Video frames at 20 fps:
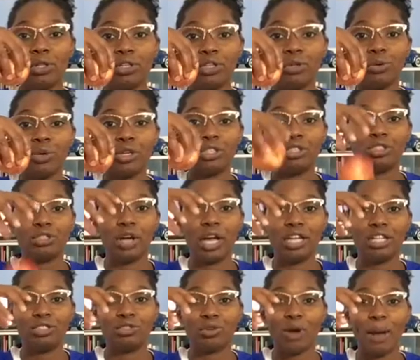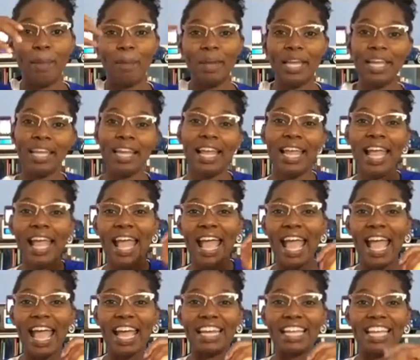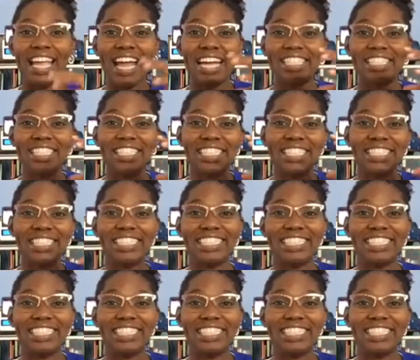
You can try to drop it and catch it